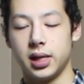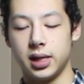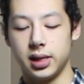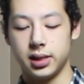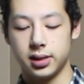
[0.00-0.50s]

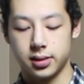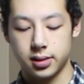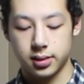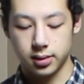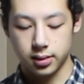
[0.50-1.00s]

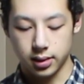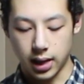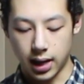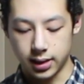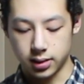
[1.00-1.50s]

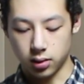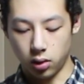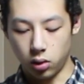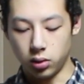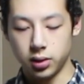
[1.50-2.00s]
has
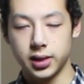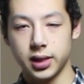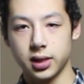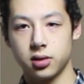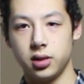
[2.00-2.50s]
holes in
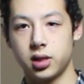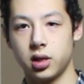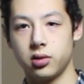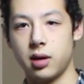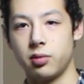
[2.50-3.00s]
it, so you
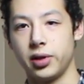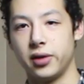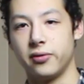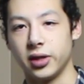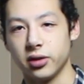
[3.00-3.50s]
can grab it with
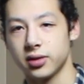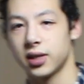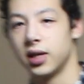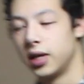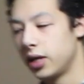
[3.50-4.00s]
your
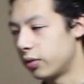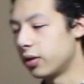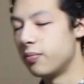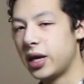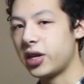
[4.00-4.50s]
fingers. You want
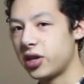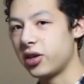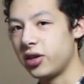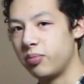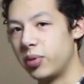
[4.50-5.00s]
to make
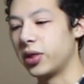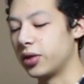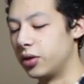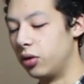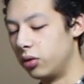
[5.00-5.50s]
sure you put
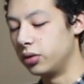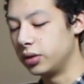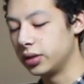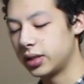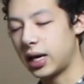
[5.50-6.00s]
the
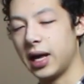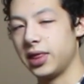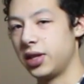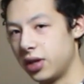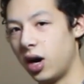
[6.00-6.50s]
holes
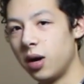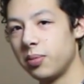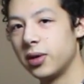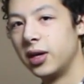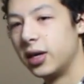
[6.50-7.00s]
at the
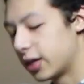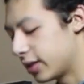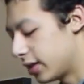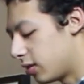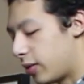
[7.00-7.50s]
top,
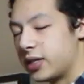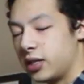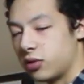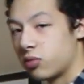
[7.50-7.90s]
because otherwise it's